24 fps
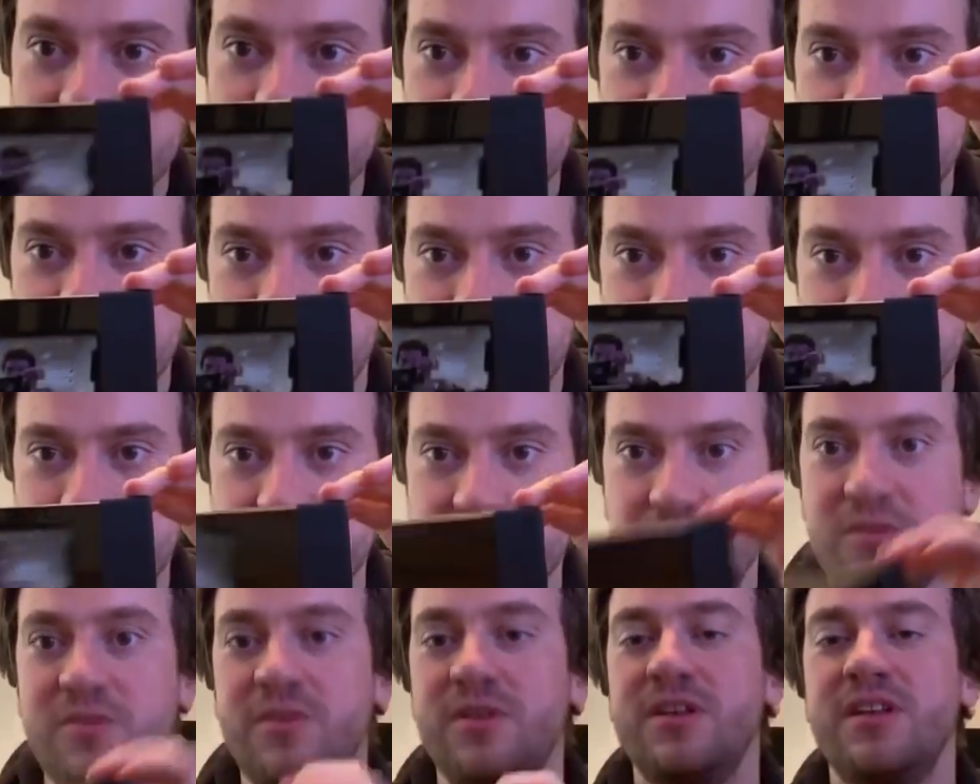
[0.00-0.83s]
at this comma
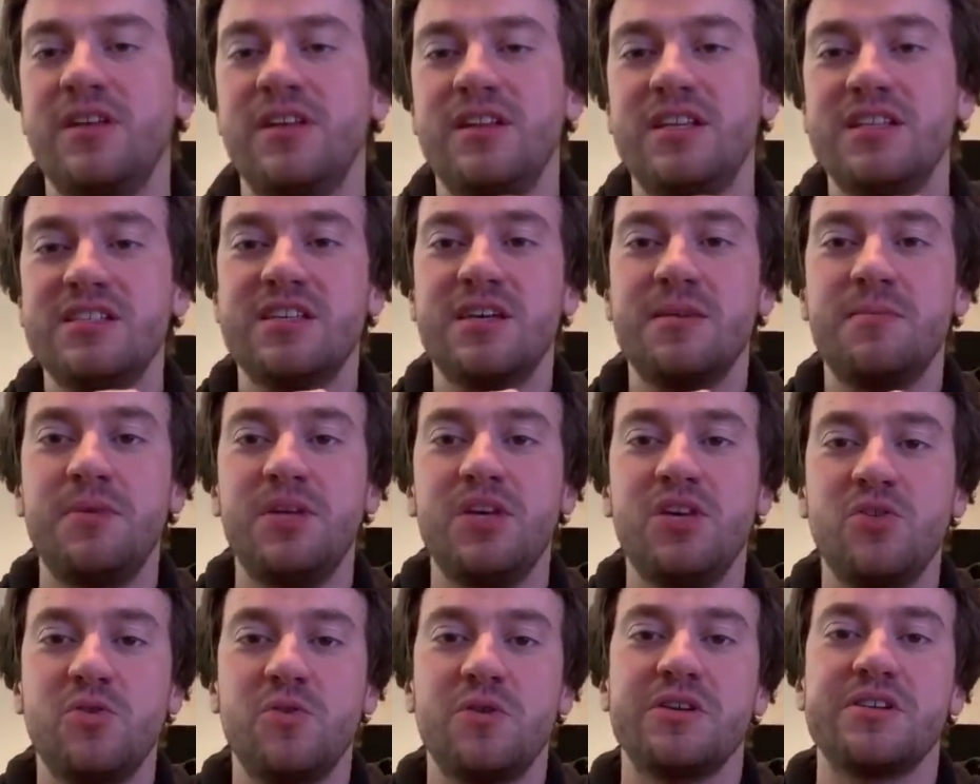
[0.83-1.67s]
two. This can be
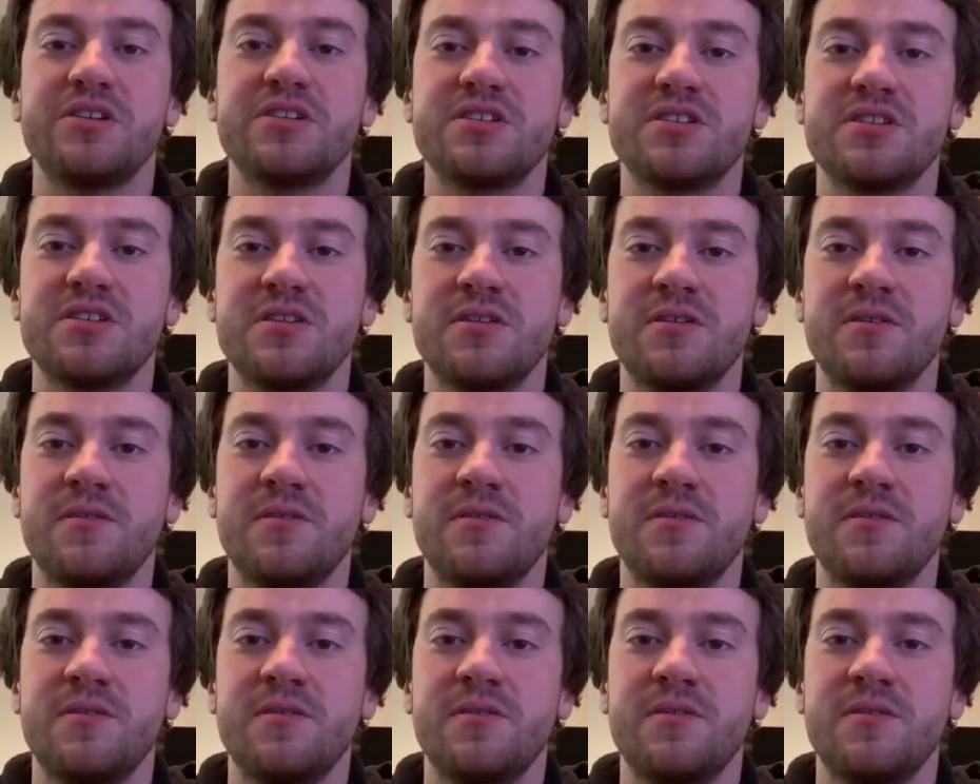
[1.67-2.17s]
yours